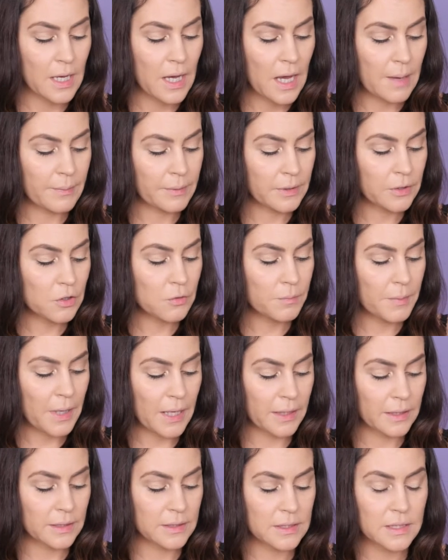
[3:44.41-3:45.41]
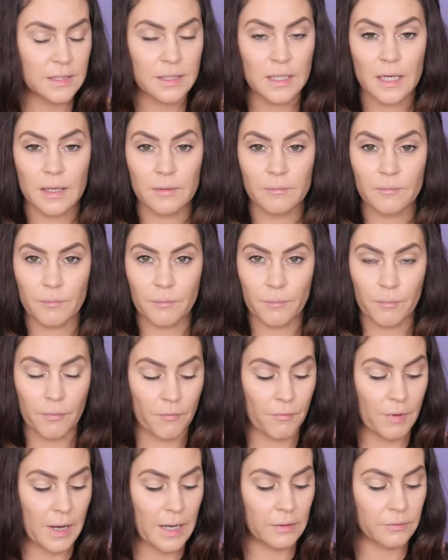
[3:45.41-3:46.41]
I'm gonna go back into that
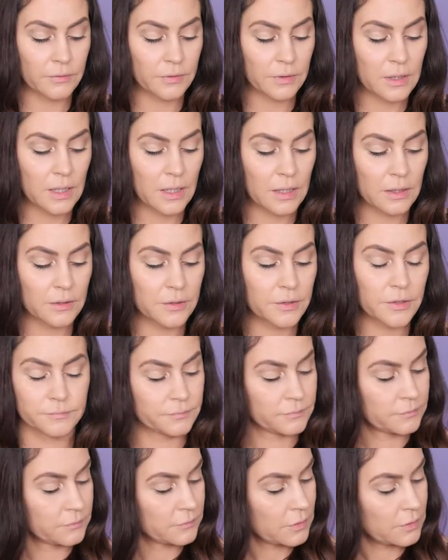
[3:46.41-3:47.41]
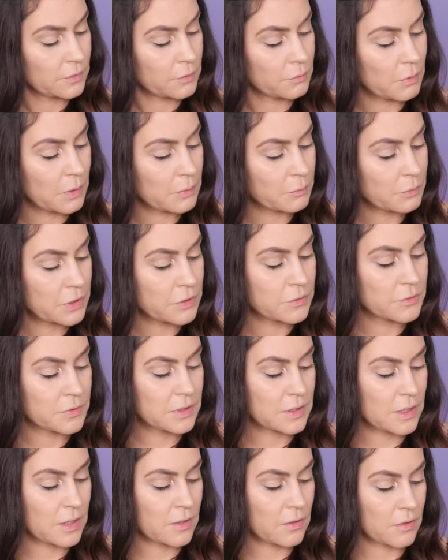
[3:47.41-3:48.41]
brown color, one we
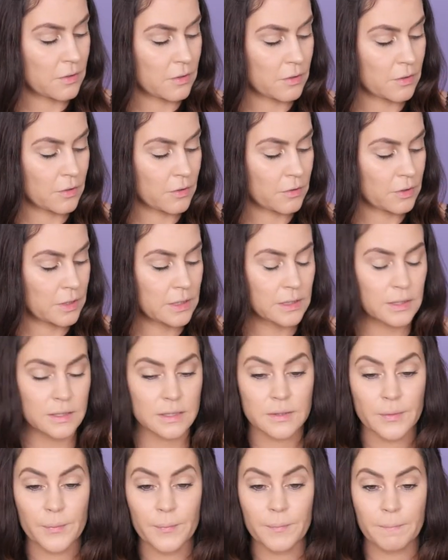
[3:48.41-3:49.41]
used here in our crease.